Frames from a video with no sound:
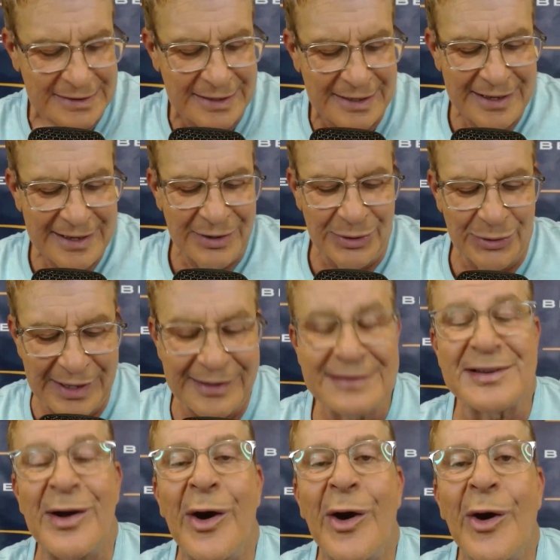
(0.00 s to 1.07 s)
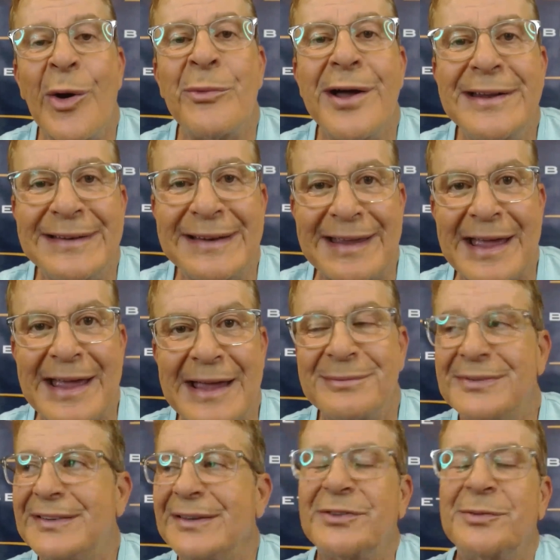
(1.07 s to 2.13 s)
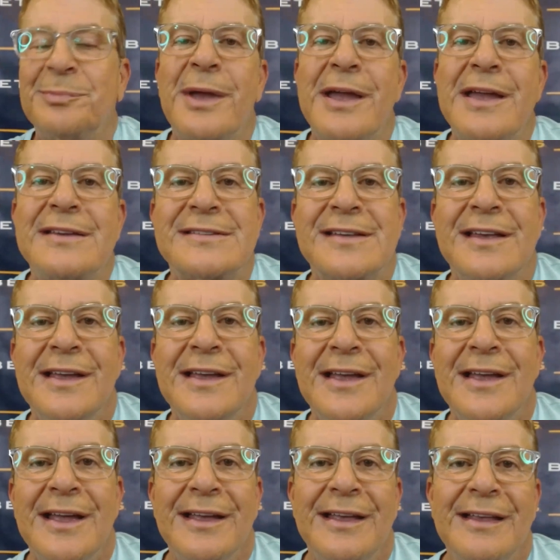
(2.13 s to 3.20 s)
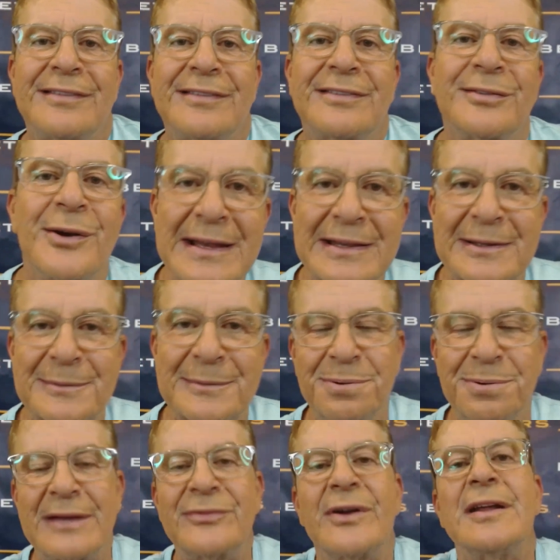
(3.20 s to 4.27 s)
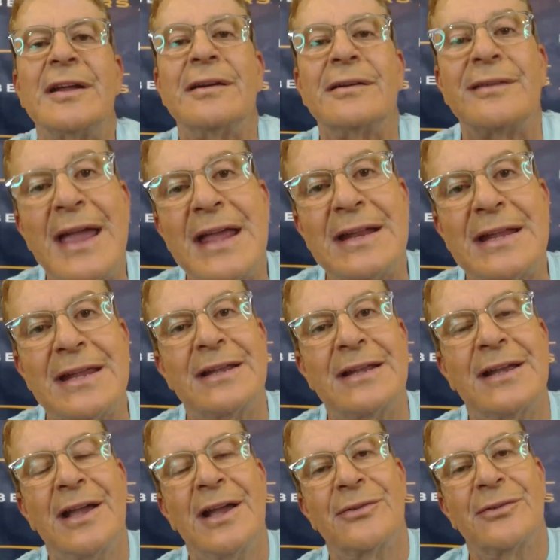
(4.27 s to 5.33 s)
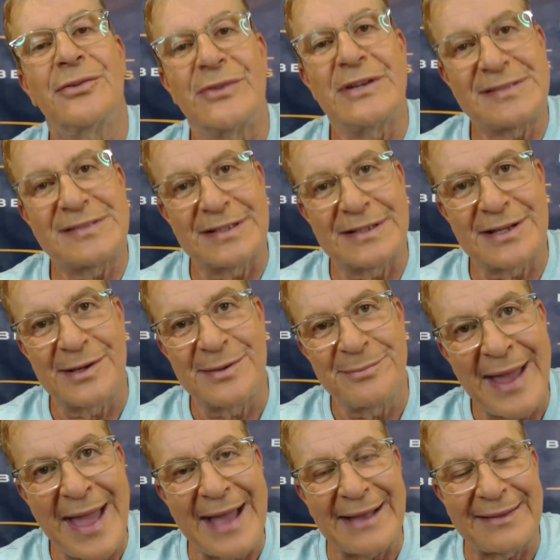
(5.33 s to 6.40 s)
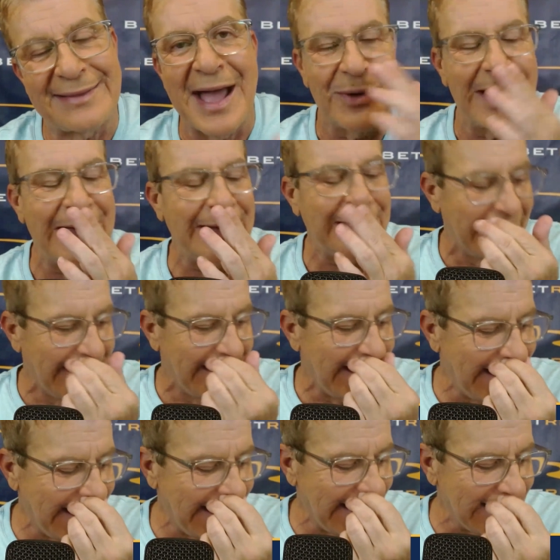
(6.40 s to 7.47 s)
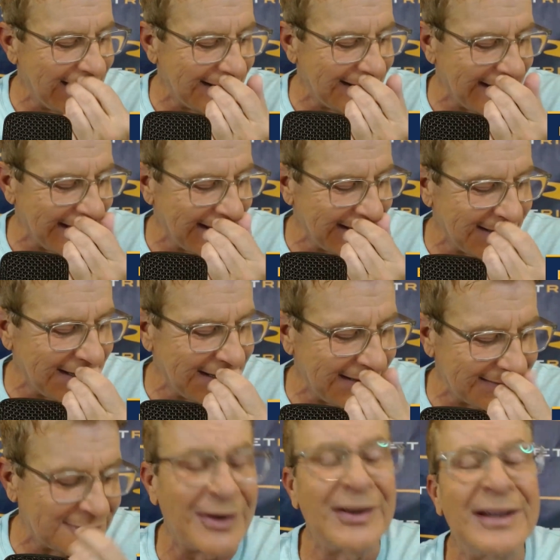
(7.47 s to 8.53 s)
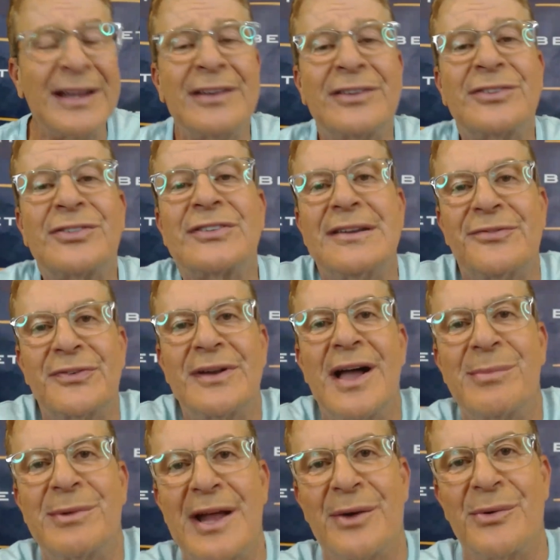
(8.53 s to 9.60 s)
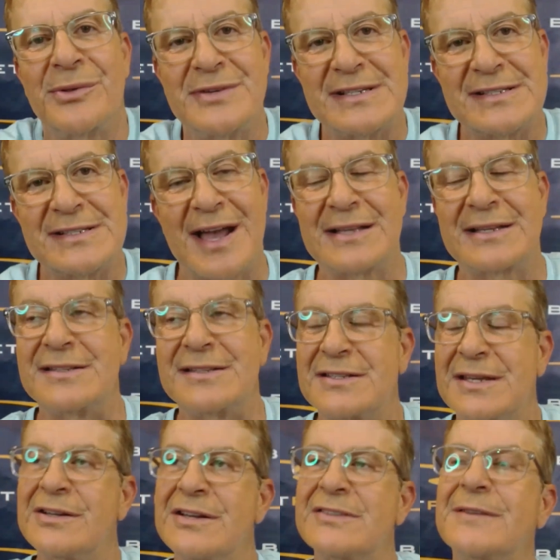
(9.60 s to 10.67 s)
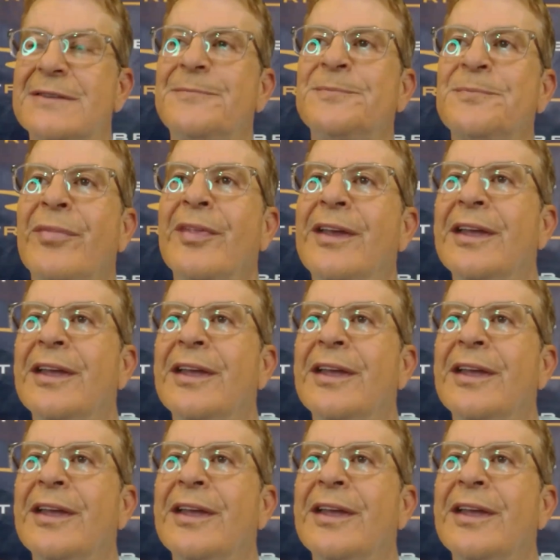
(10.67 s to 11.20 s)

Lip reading: who hits a home run in the game, steals a base, gets thrown out to play. Very entertaining for Rhys to come back that way, and it's a very interesting phenomenon with Rhys Hoskins because,